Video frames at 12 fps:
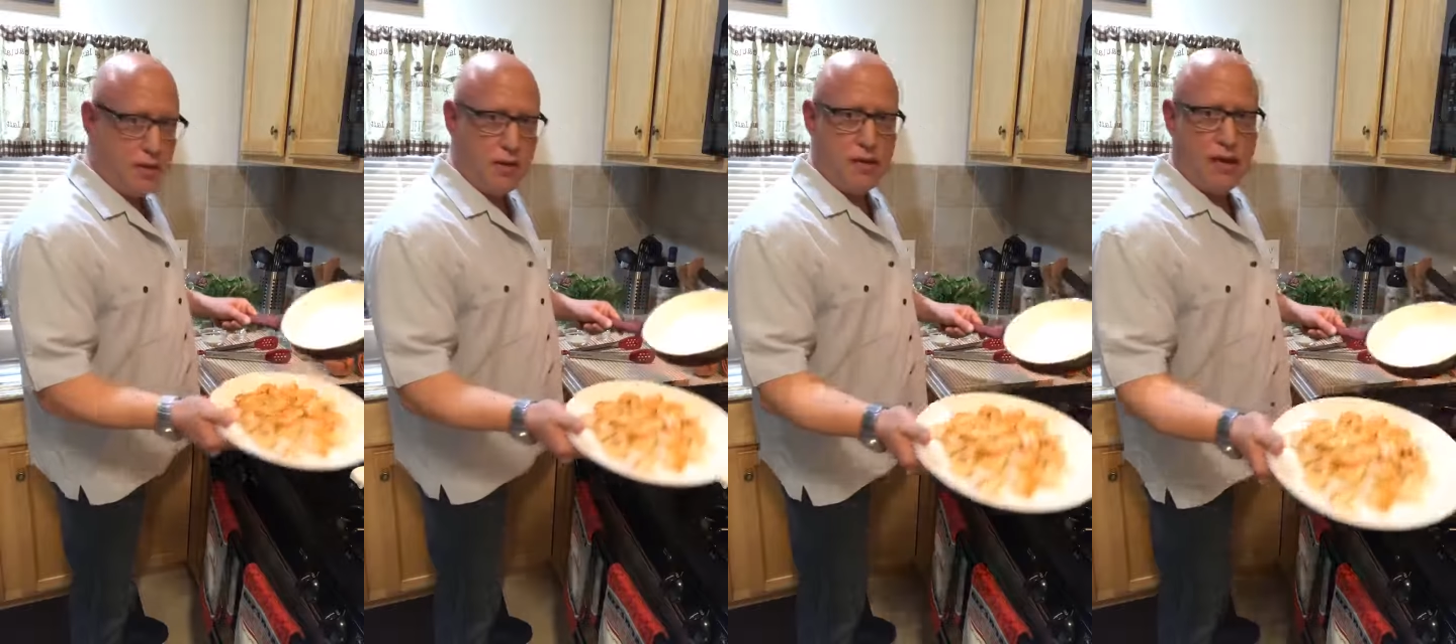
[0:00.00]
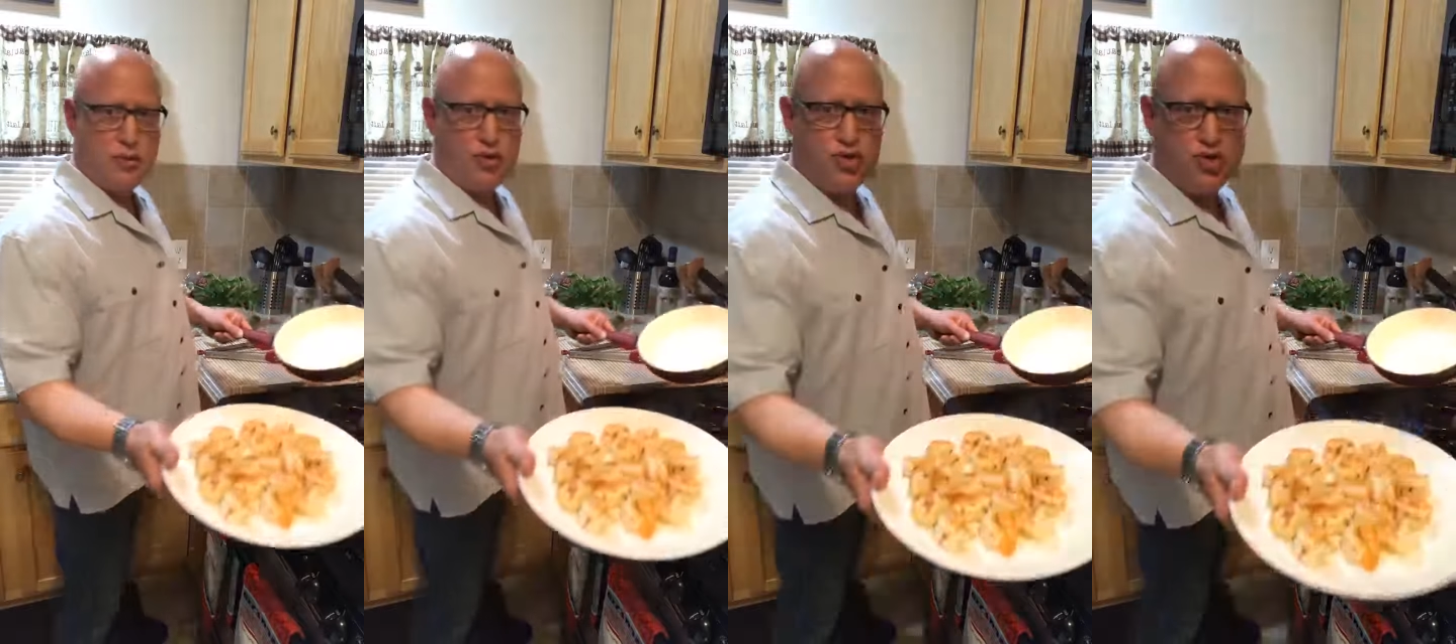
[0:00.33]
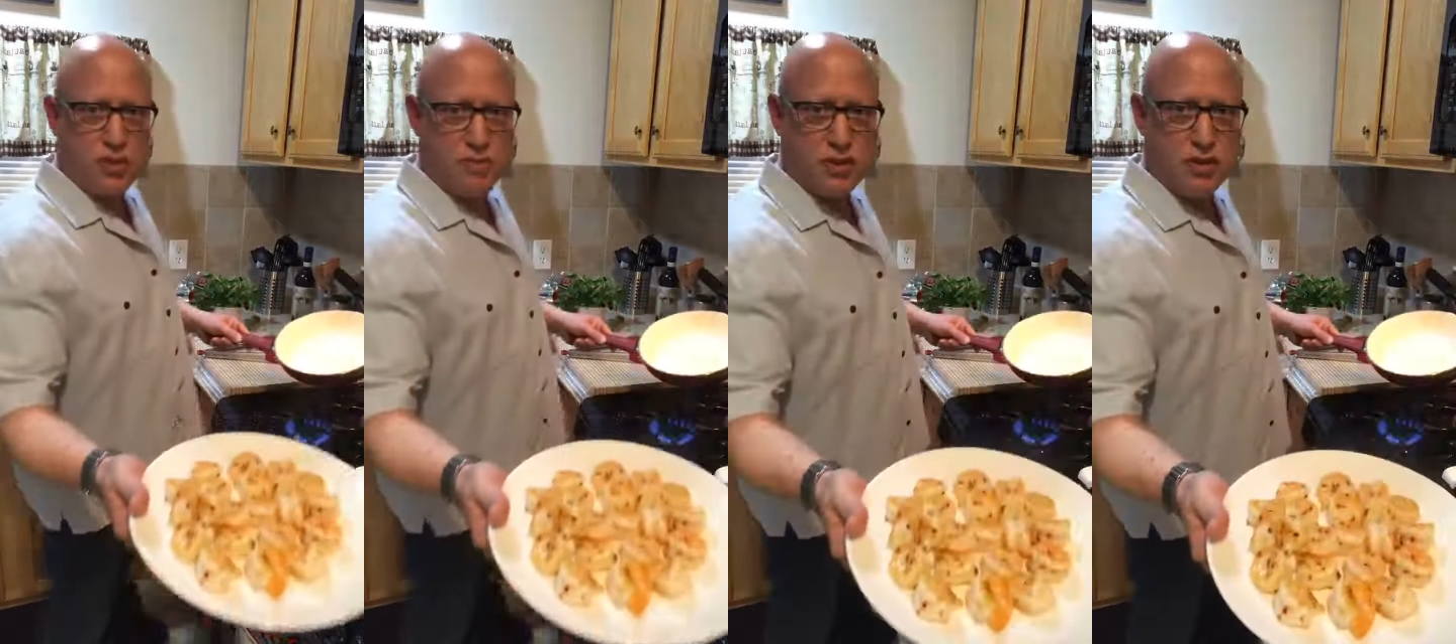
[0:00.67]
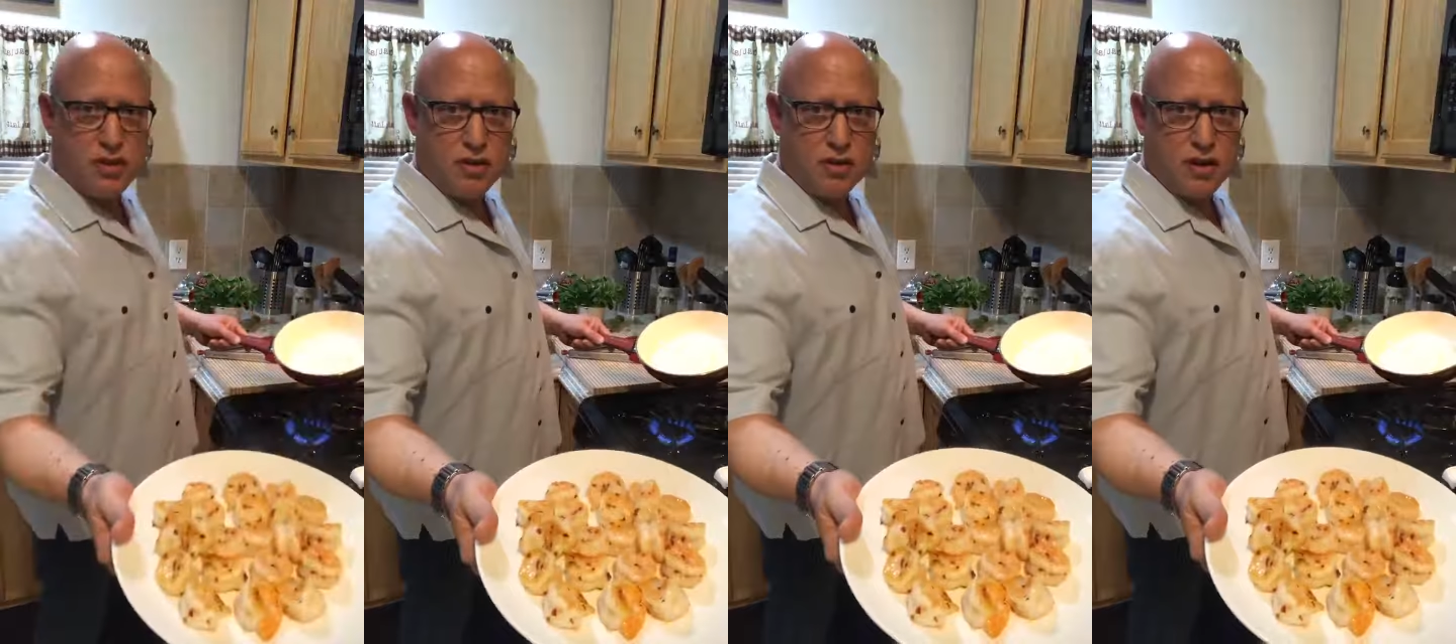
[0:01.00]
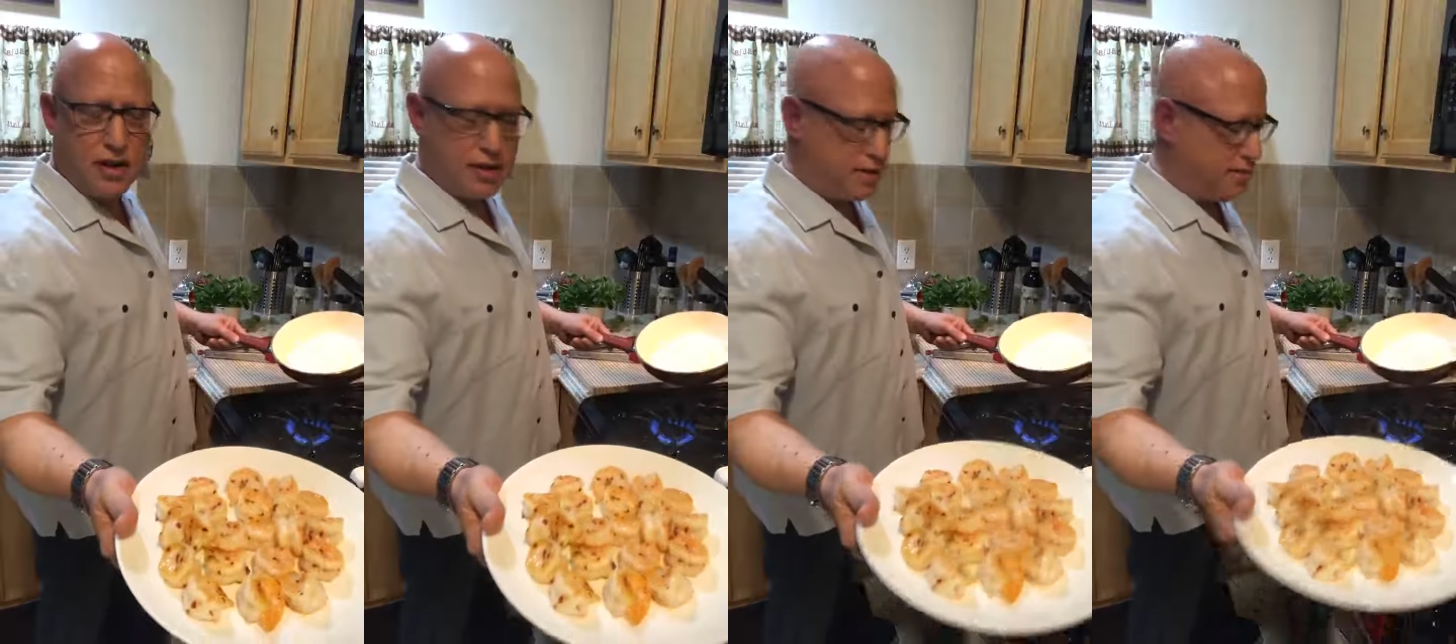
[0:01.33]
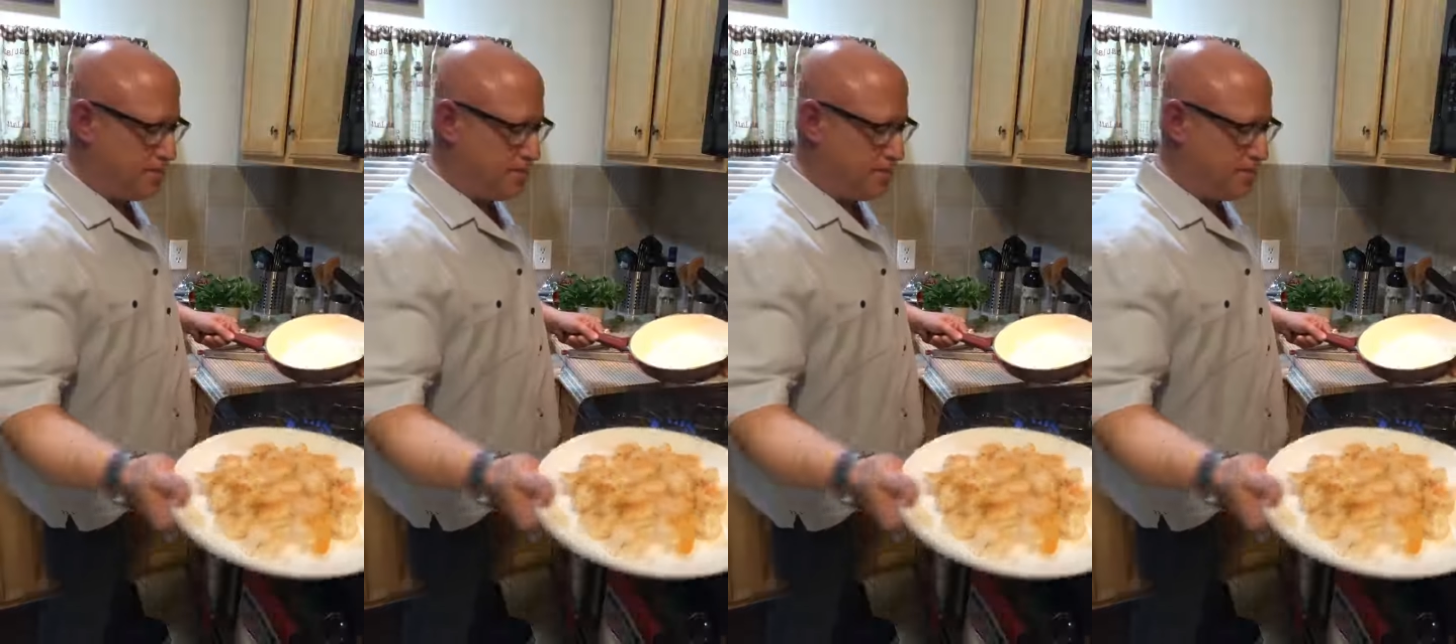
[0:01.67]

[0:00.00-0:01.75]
And that's what your shrimp is going to look like.